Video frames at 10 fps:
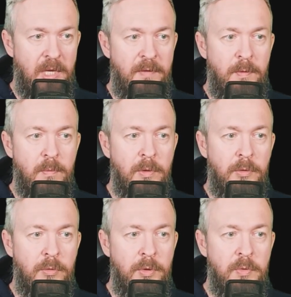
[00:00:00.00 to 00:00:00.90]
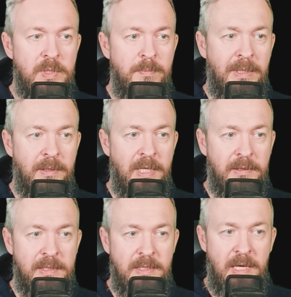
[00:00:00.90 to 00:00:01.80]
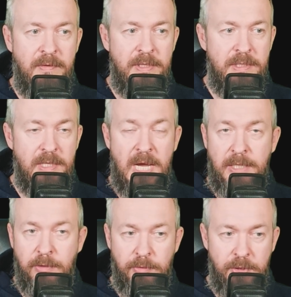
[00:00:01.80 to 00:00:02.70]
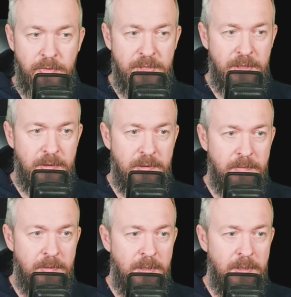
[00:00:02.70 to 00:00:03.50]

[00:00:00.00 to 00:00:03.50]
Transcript: If you want to use metadata savers, I don't use it.